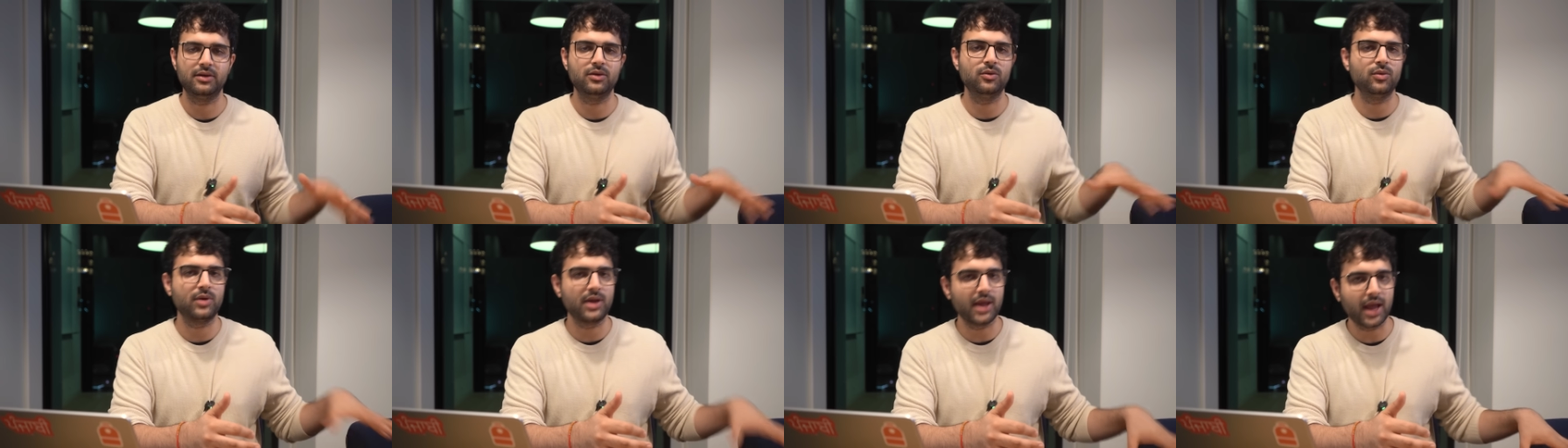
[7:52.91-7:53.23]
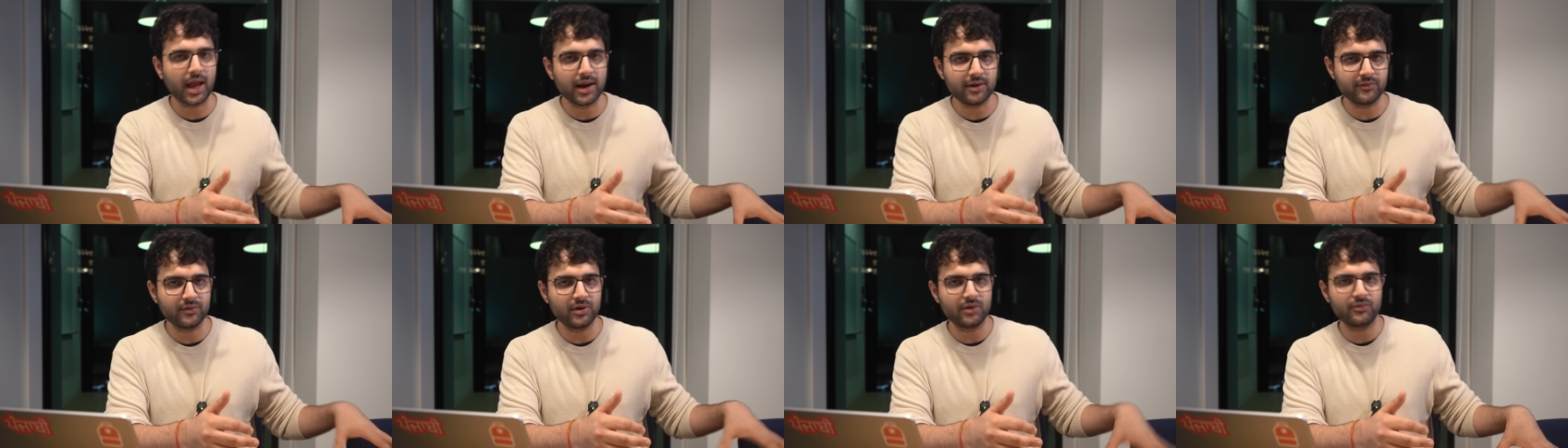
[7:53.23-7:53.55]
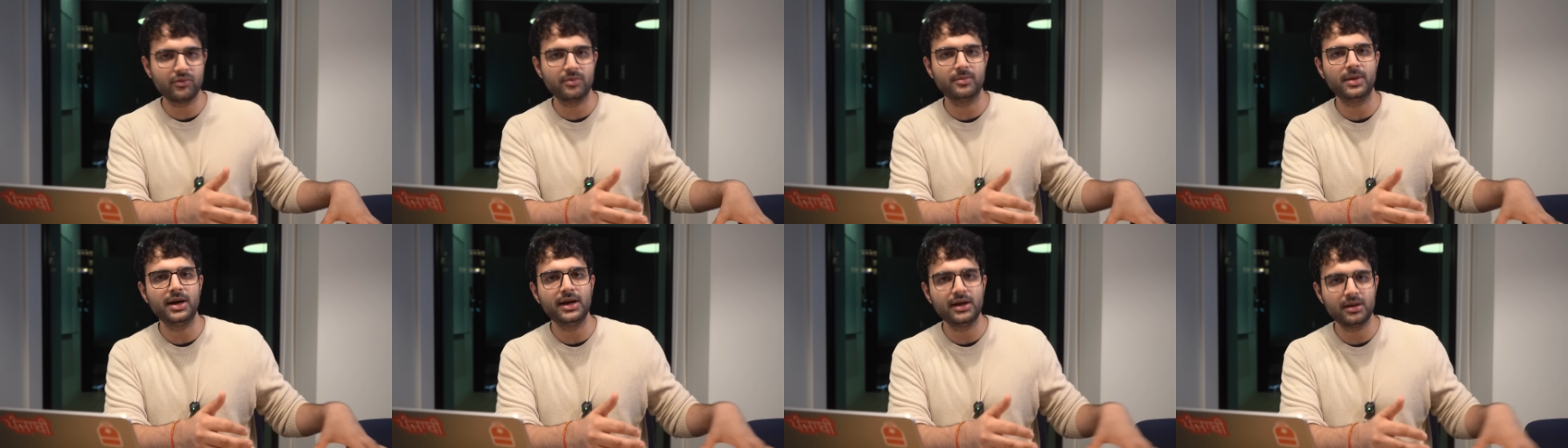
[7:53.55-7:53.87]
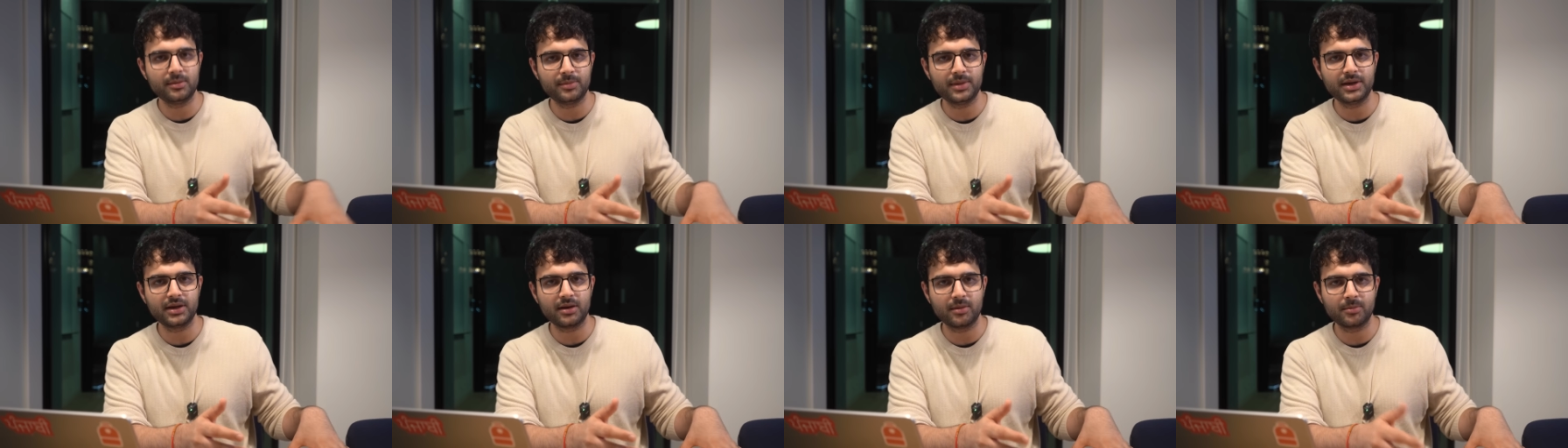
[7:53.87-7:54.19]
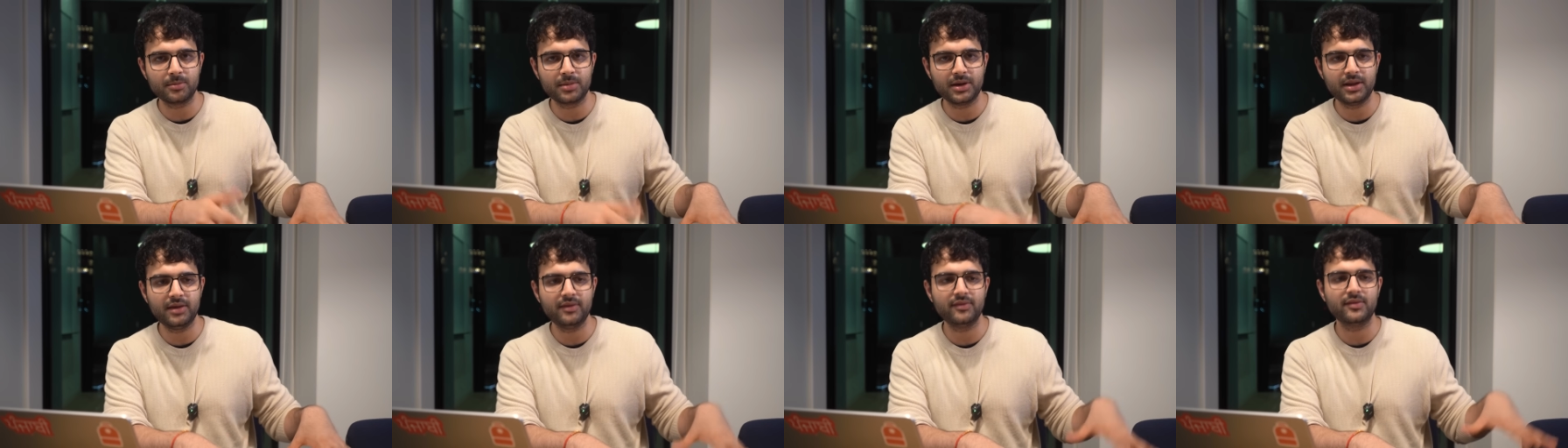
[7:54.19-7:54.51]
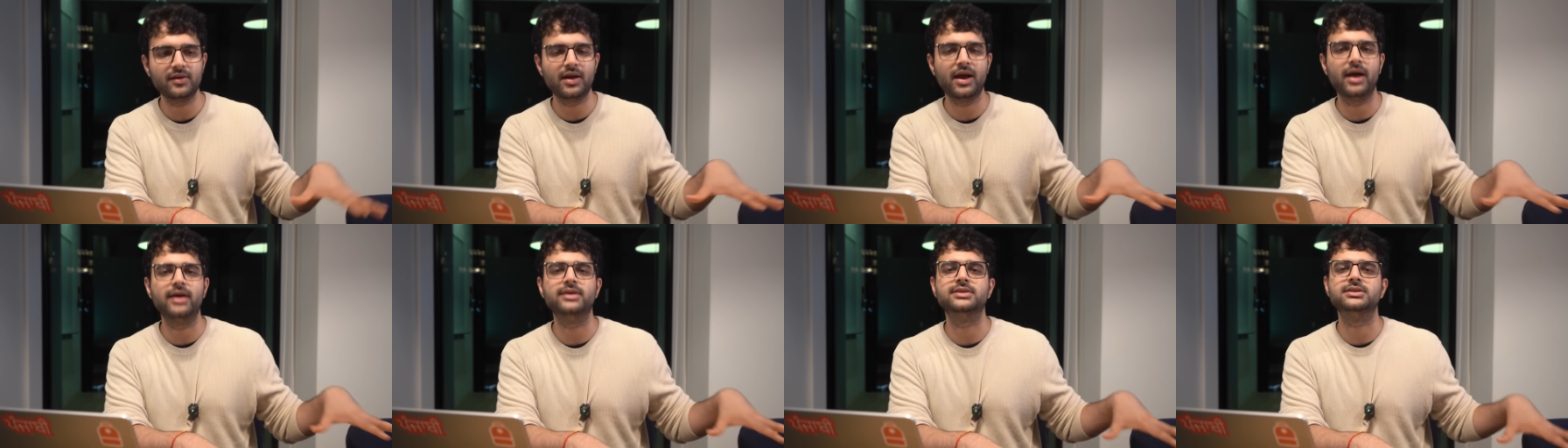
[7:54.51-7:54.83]
you can work for multiple
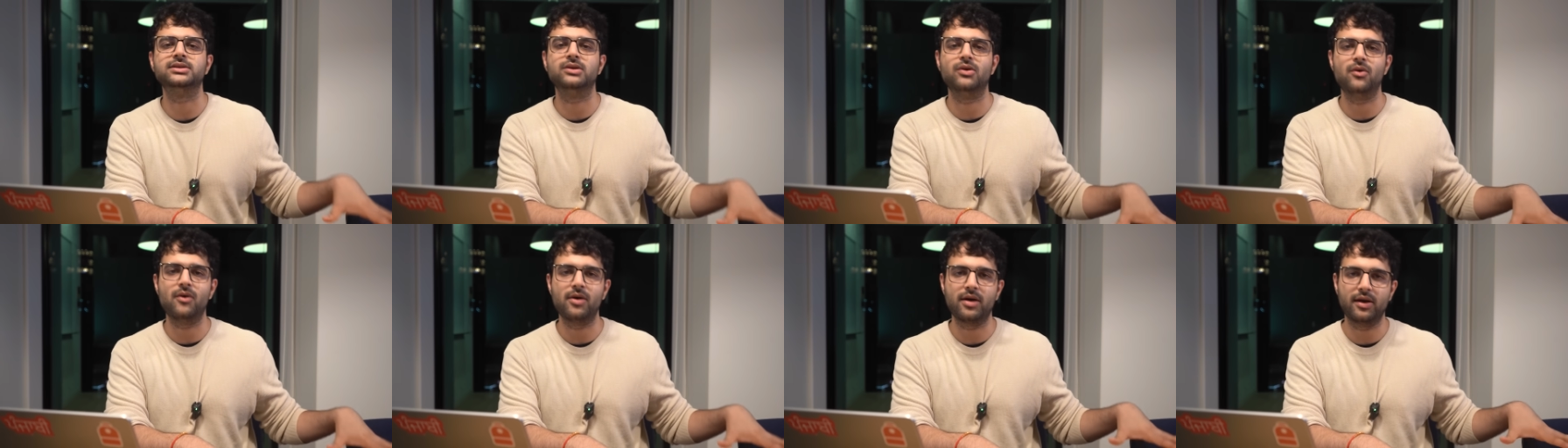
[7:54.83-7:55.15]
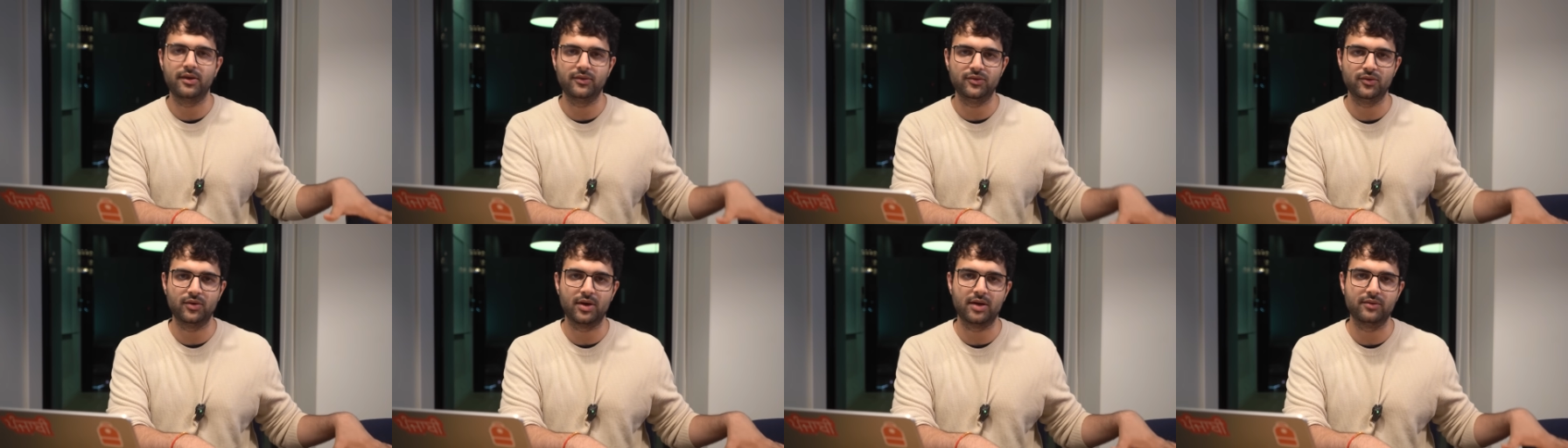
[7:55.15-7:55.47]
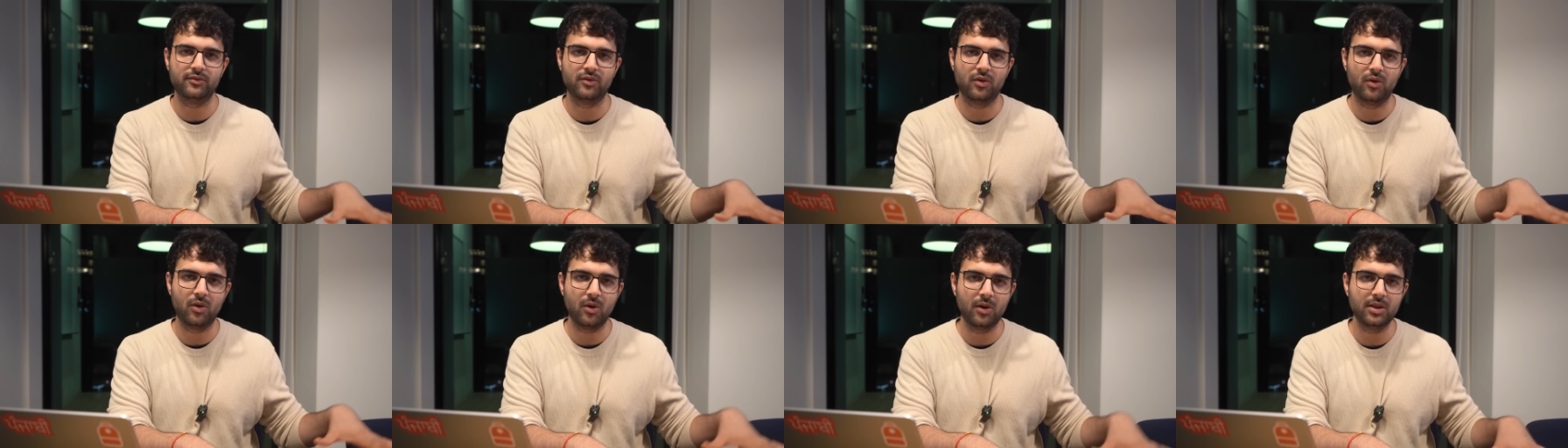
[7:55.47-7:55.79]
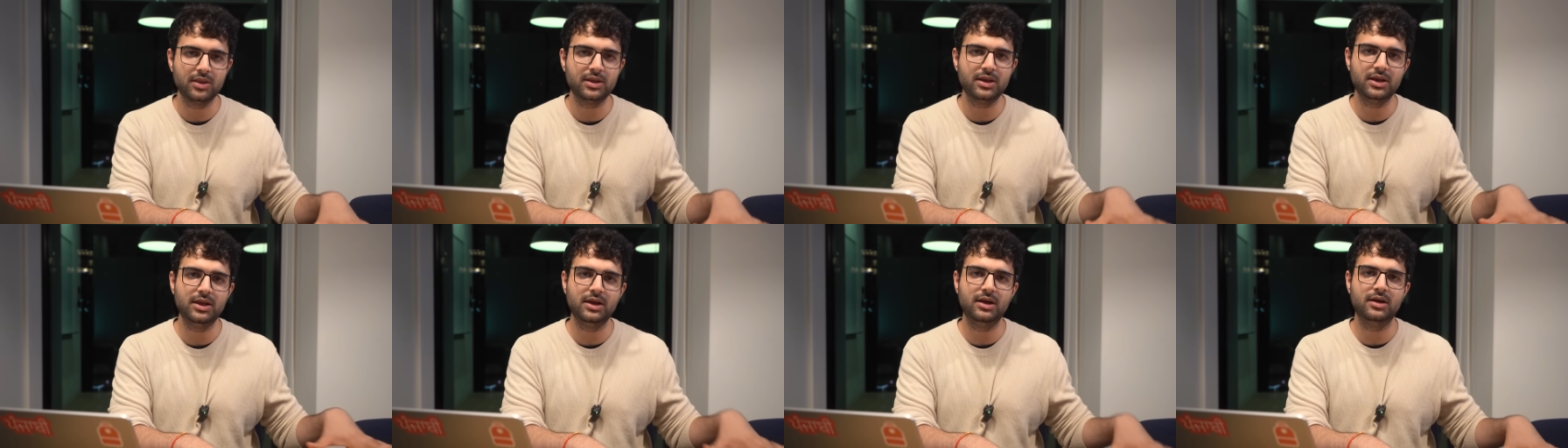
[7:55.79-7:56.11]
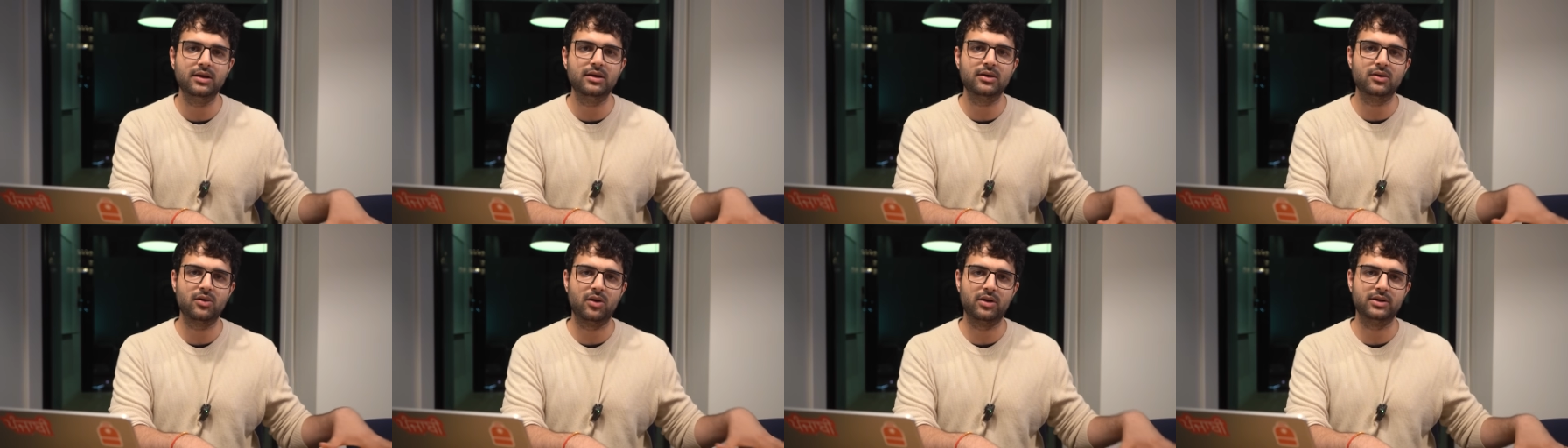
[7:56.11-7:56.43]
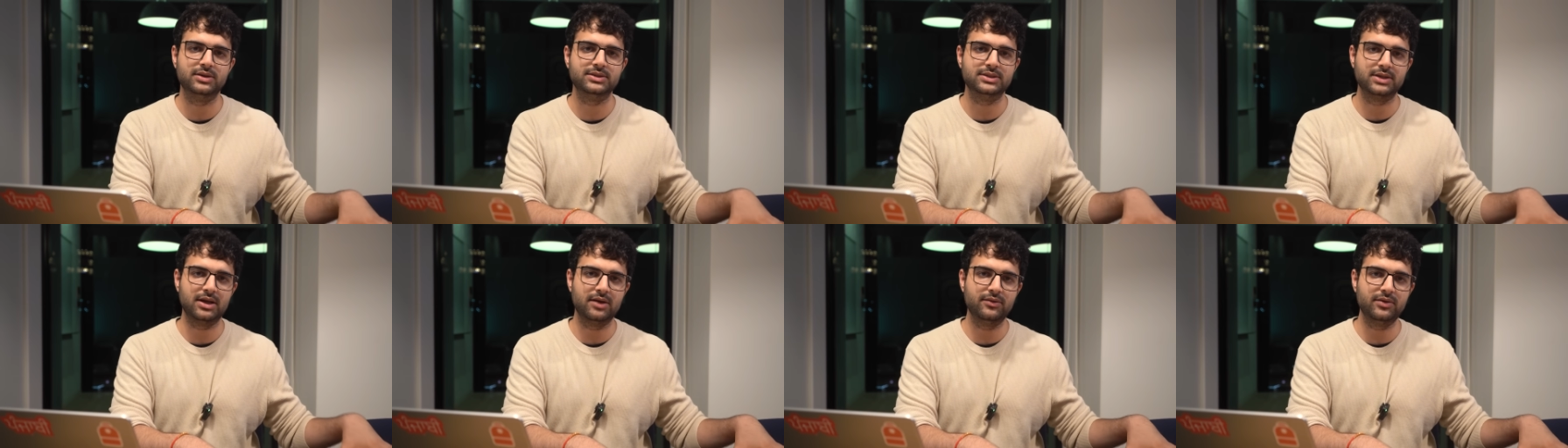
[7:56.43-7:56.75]
companies as long as you have all the legal
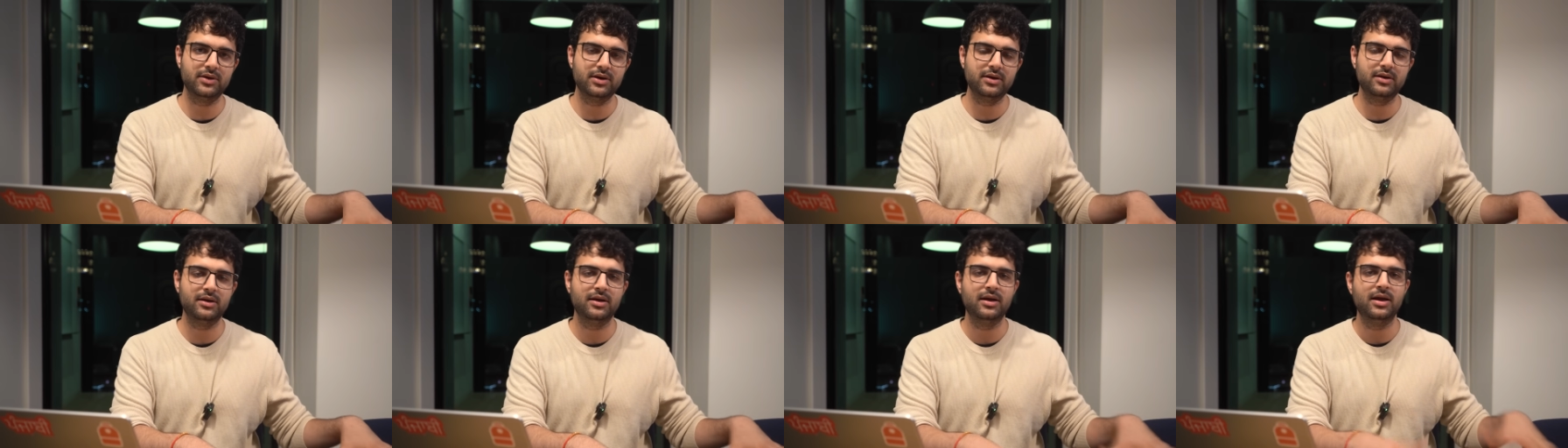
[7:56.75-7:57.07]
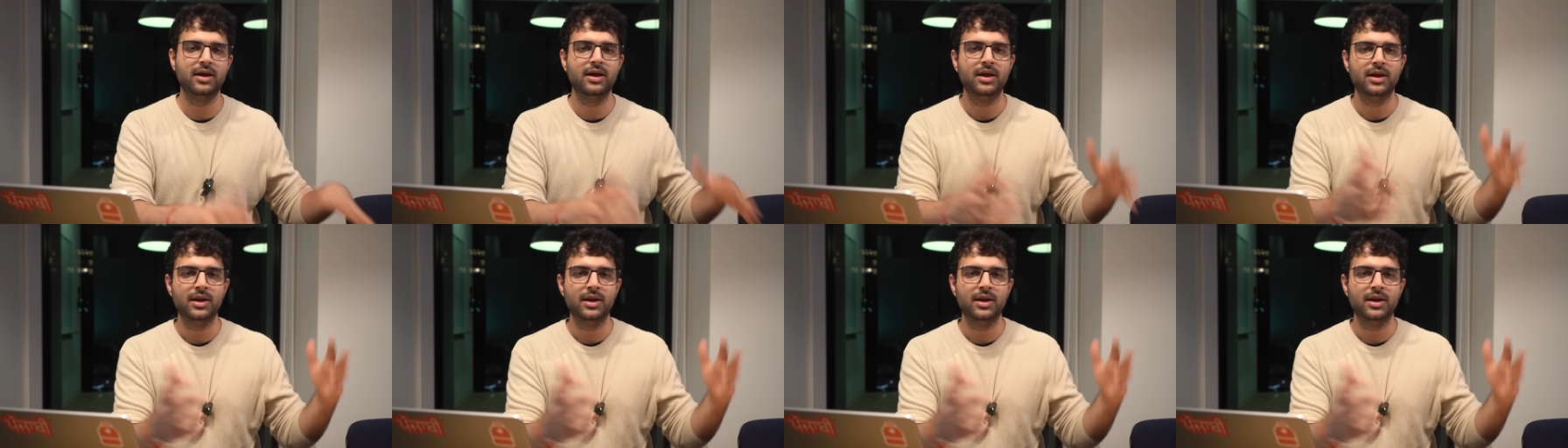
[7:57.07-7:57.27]
corners covered.